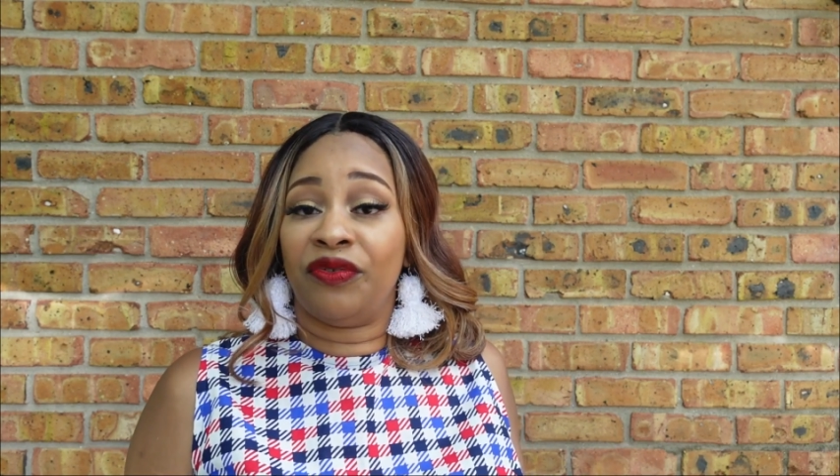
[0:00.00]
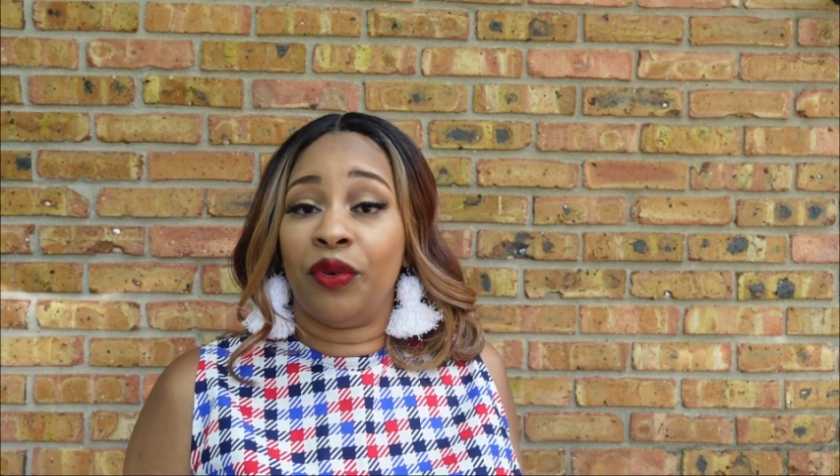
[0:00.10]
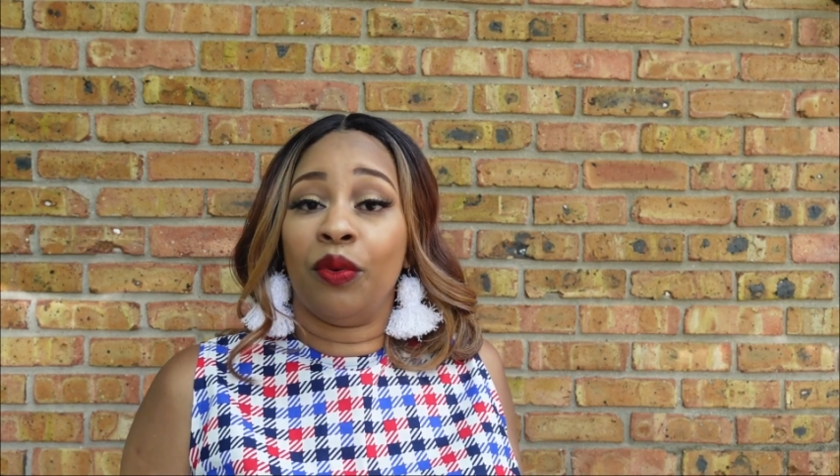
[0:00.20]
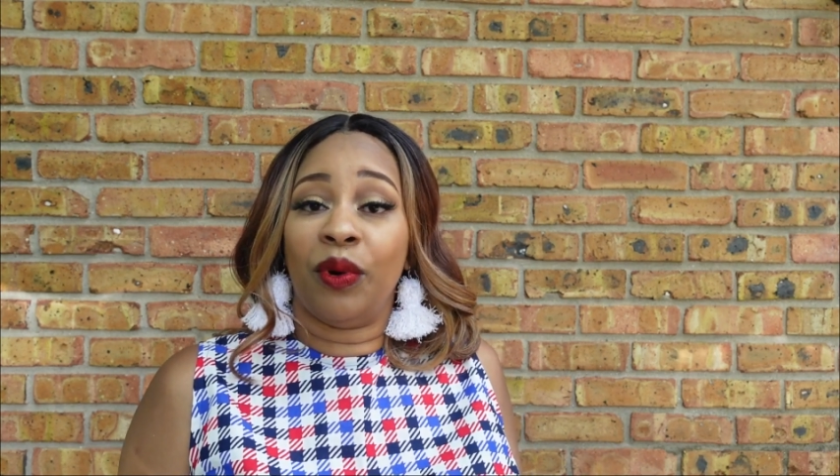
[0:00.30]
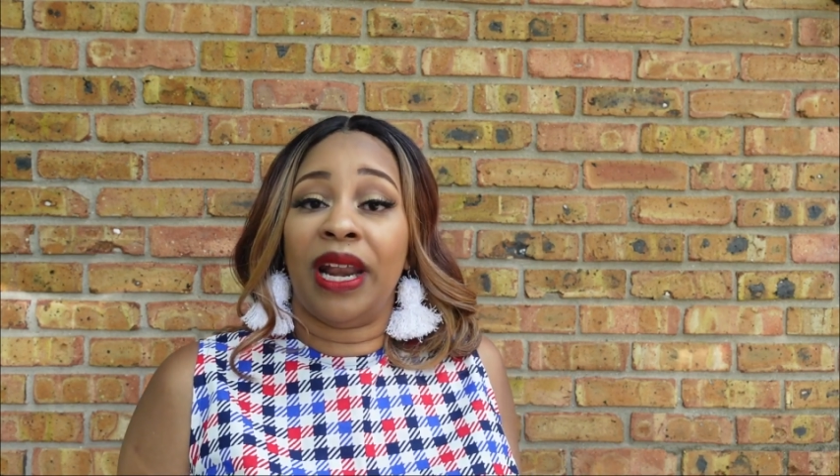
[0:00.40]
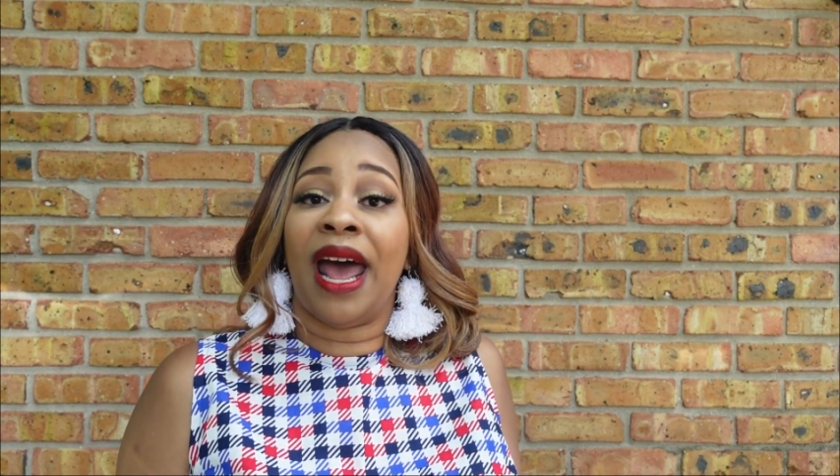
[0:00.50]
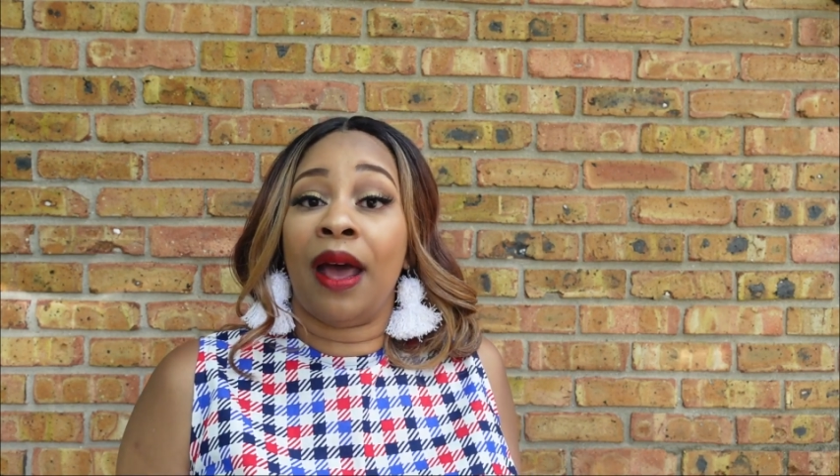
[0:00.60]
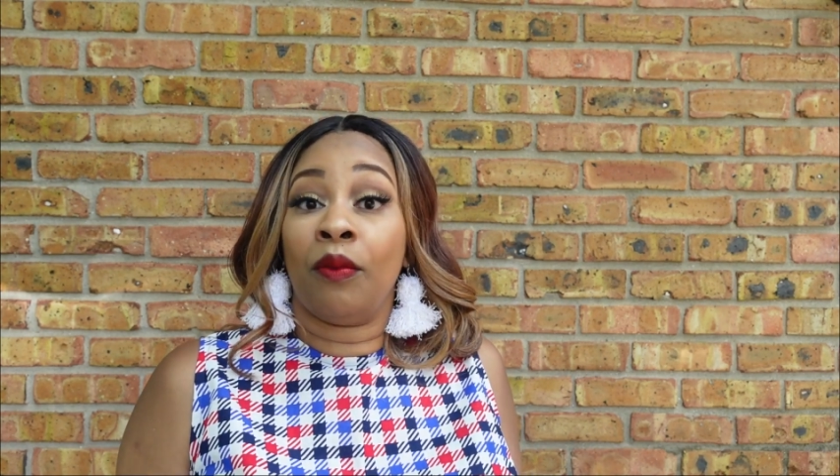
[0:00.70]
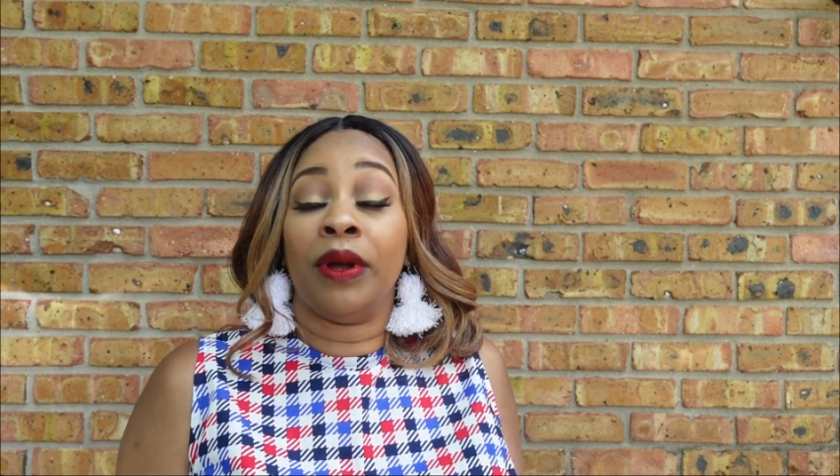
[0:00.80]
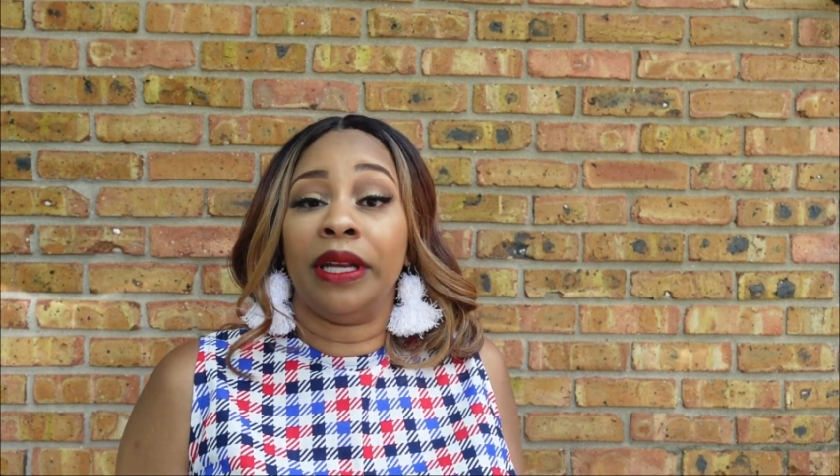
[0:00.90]
for what
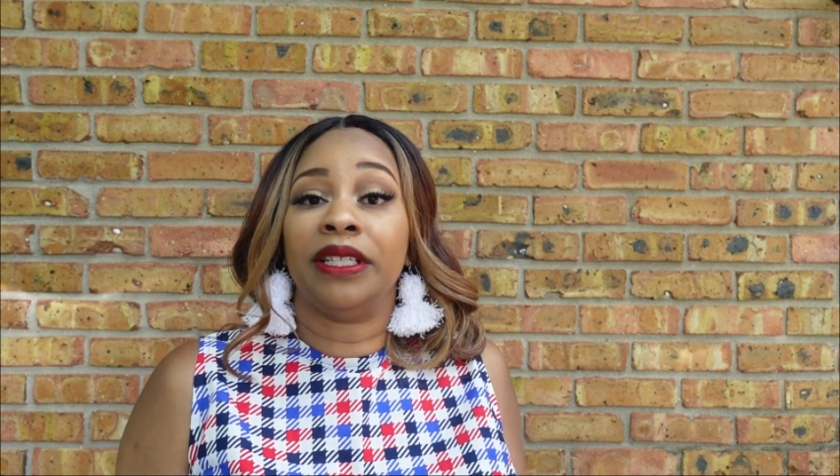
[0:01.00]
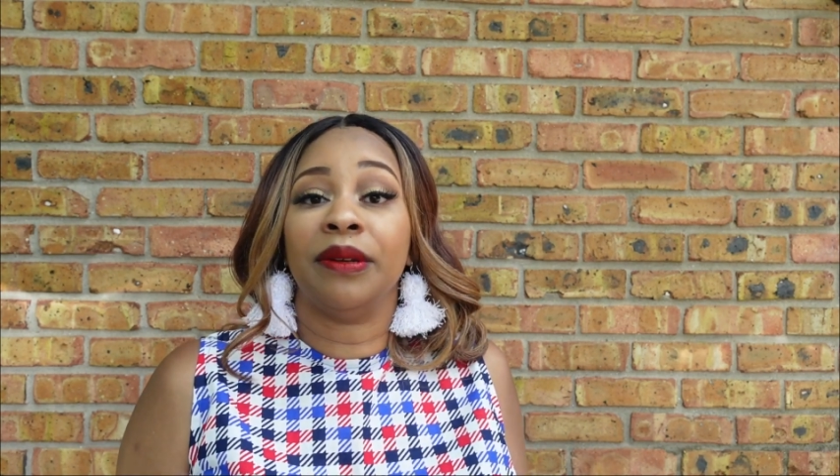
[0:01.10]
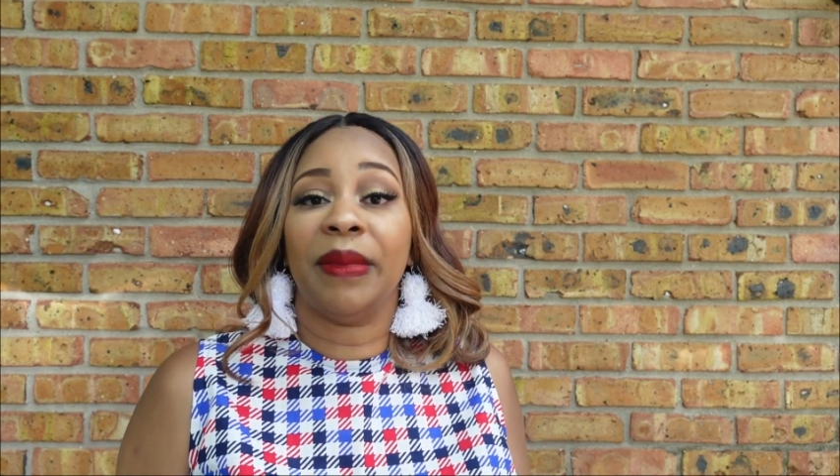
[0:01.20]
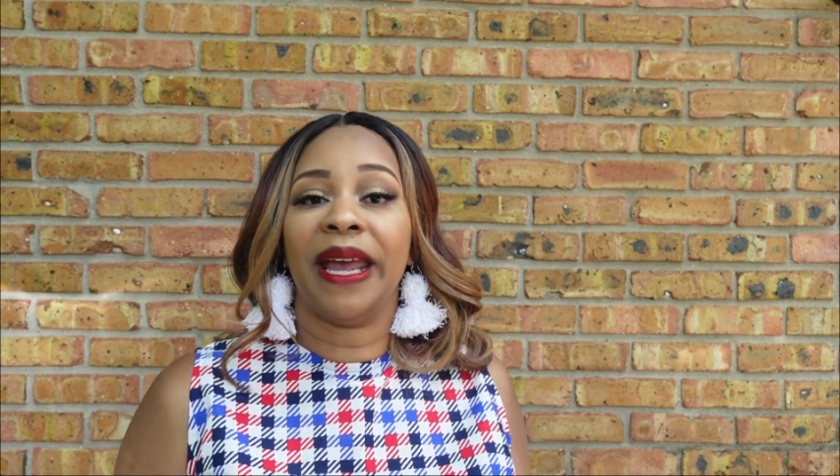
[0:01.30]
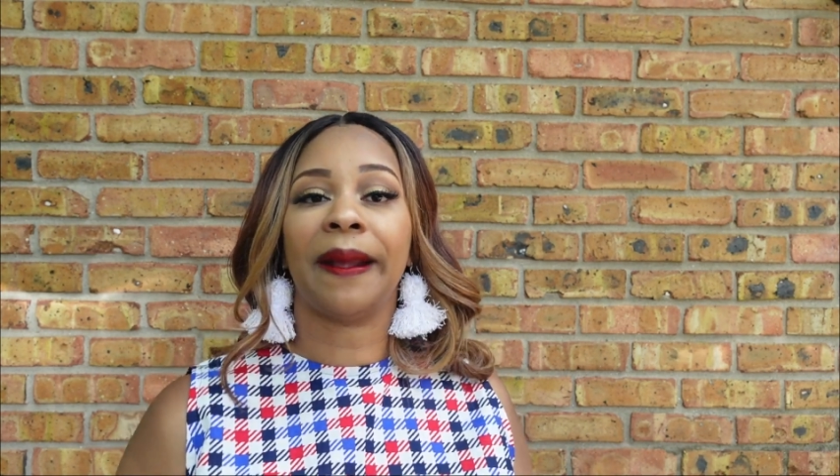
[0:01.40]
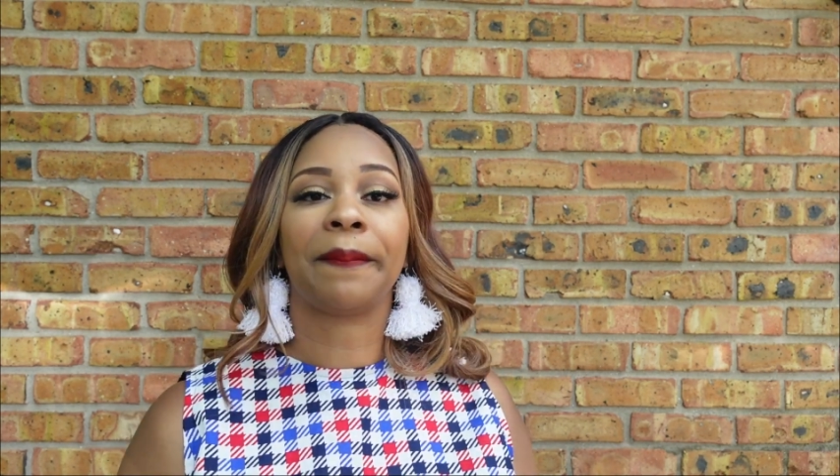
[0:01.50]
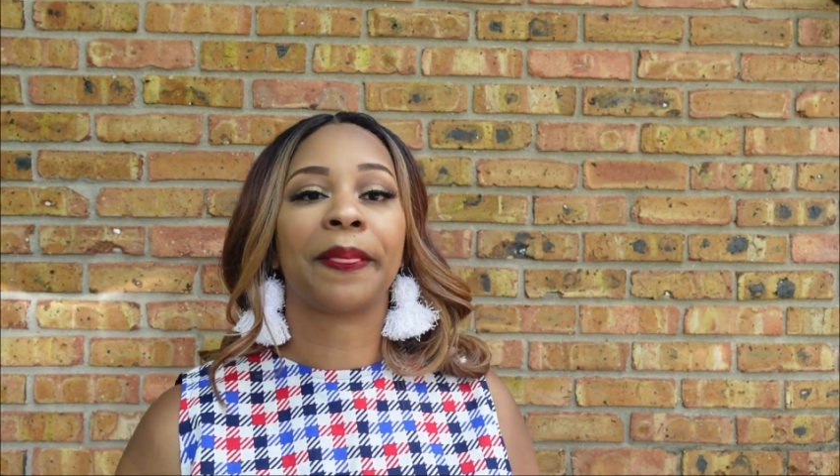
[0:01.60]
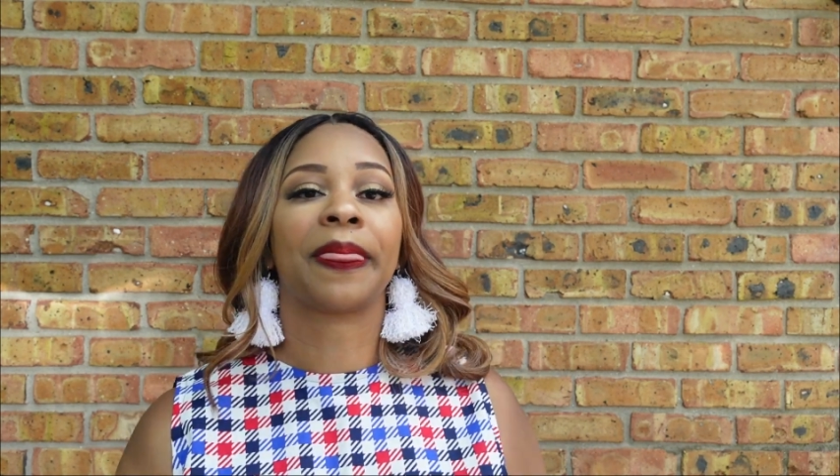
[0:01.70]
I wanted to make.